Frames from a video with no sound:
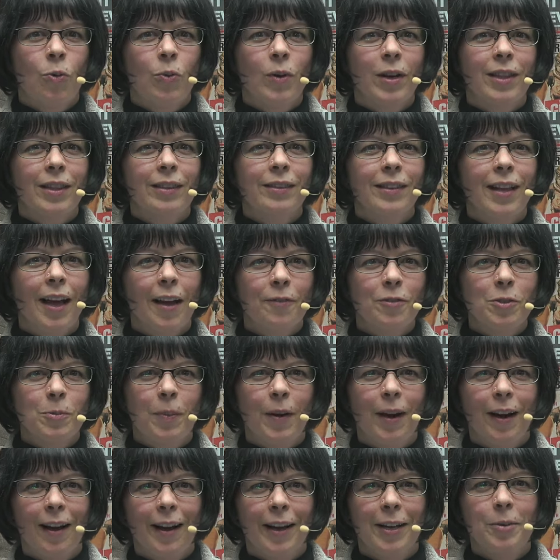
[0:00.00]
with left
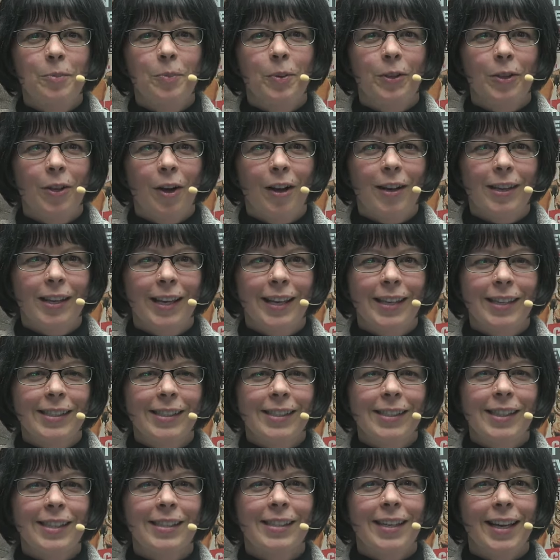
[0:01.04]
behind
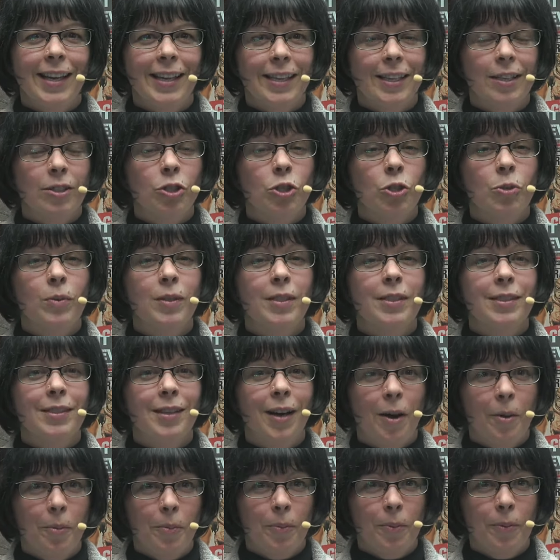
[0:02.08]
belongings taken to a
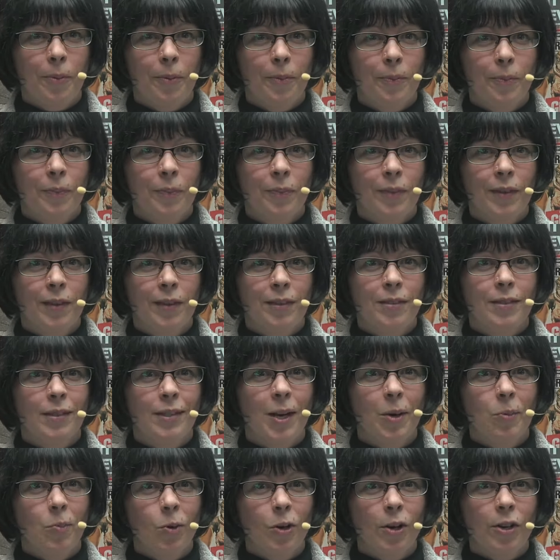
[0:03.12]
dump.
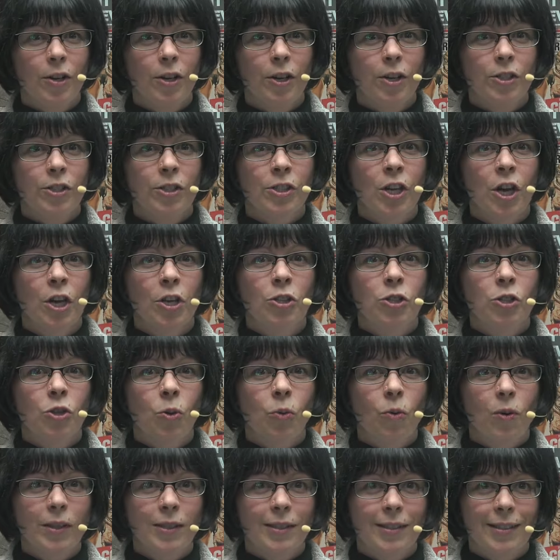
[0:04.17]
Dump workers
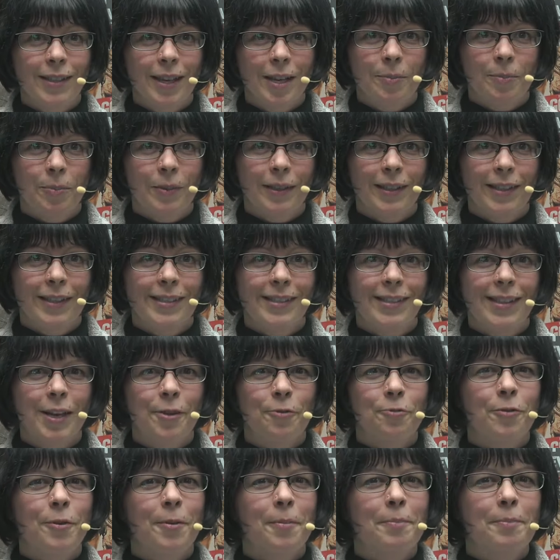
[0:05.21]
told state police they
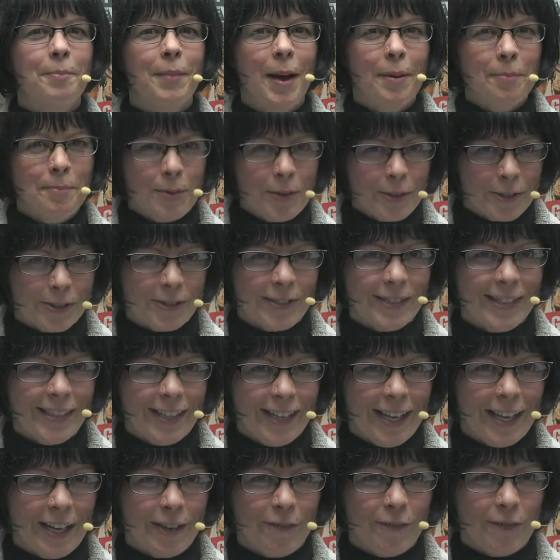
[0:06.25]
remember
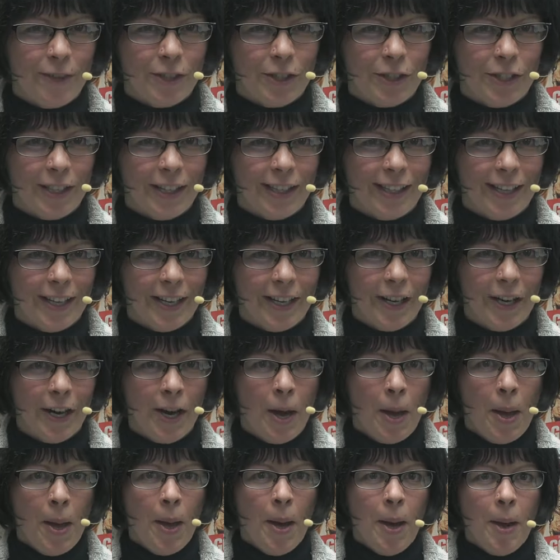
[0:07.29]
seeing fishing gear,
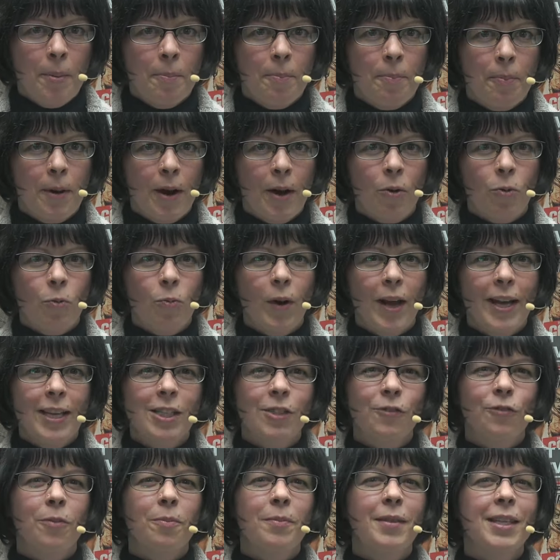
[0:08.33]
but
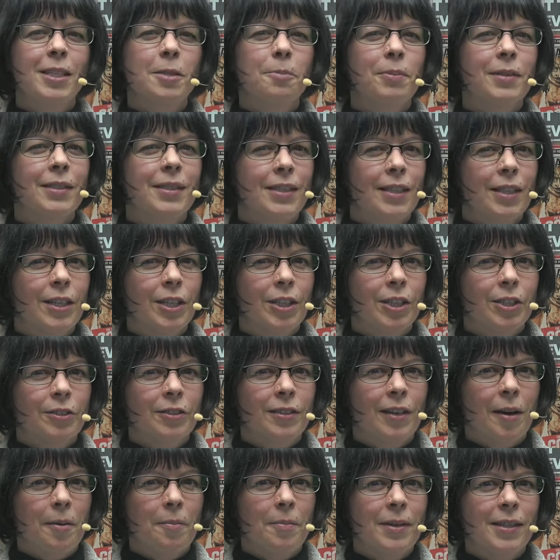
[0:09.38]
waste from this particular
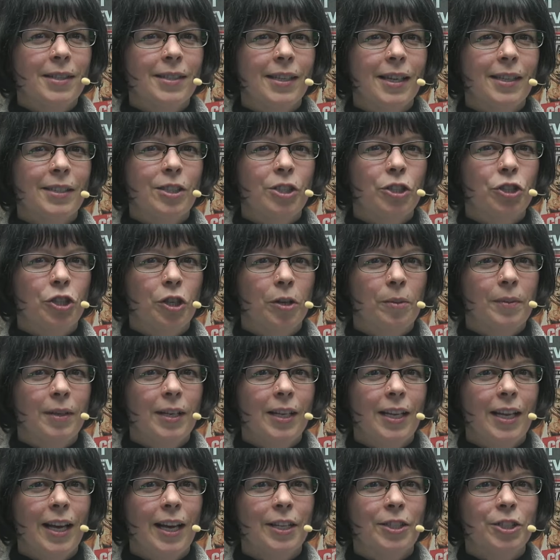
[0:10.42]
dump is sent to
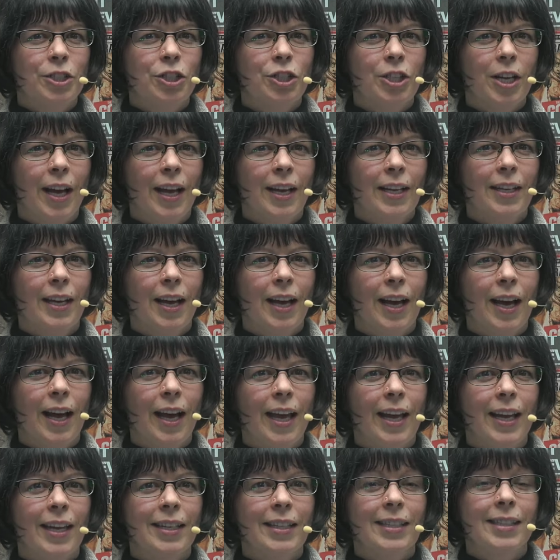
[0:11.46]
Germany and China
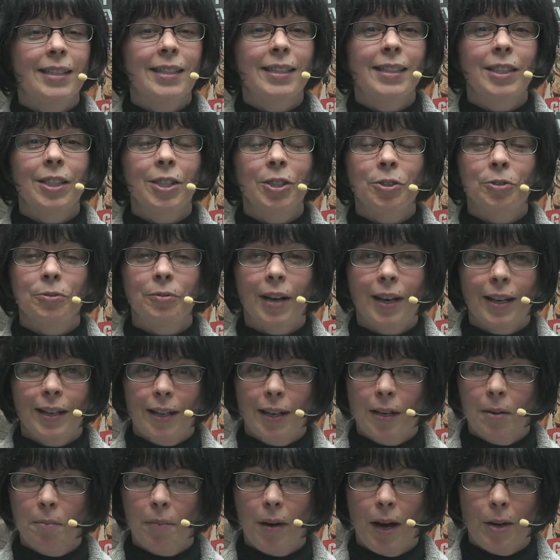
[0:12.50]
and
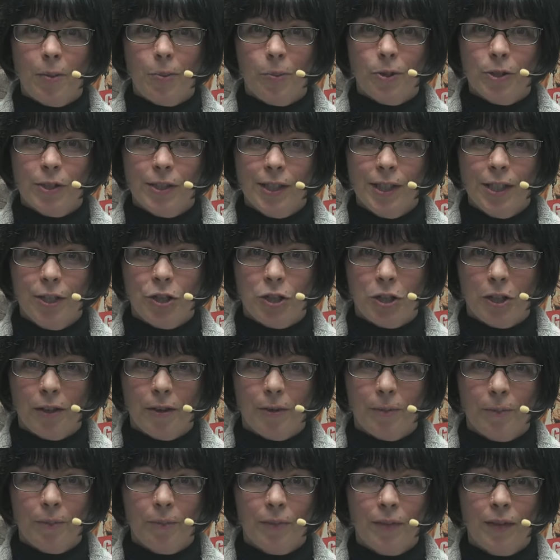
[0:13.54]
incinerated by
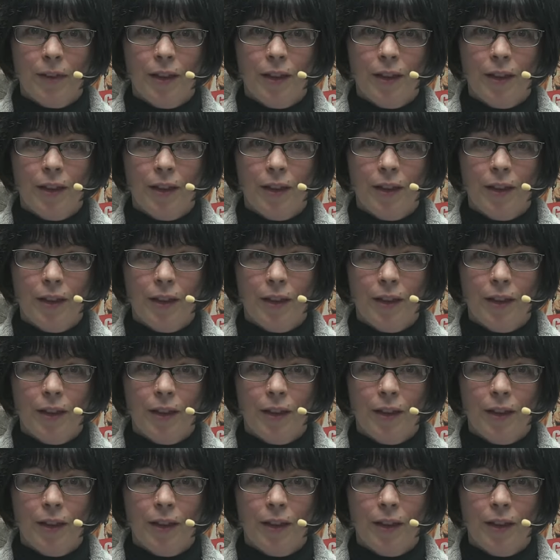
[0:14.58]
procedure.